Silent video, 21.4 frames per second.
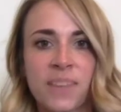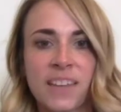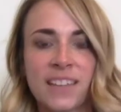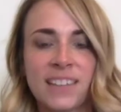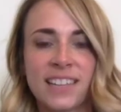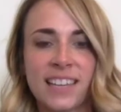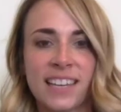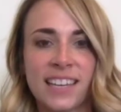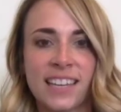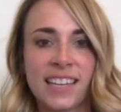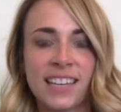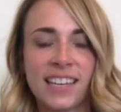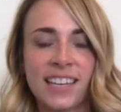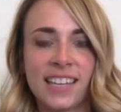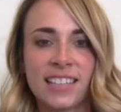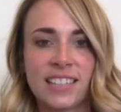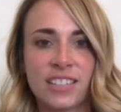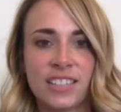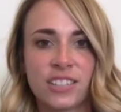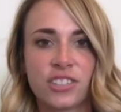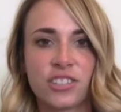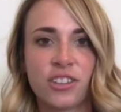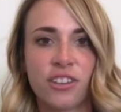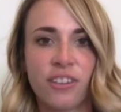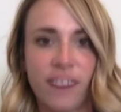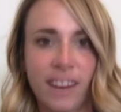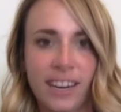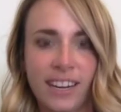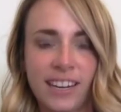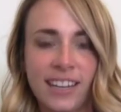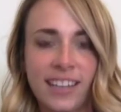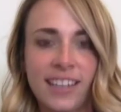Second is the
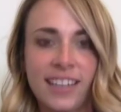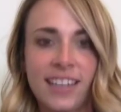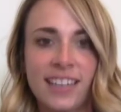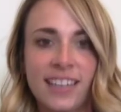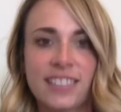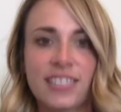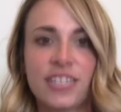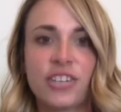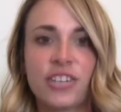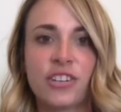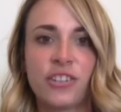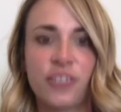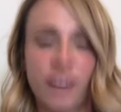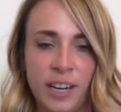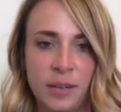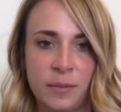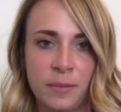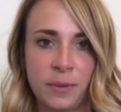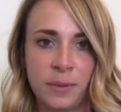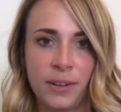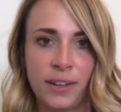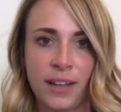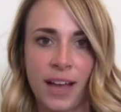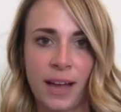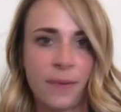training is incredible.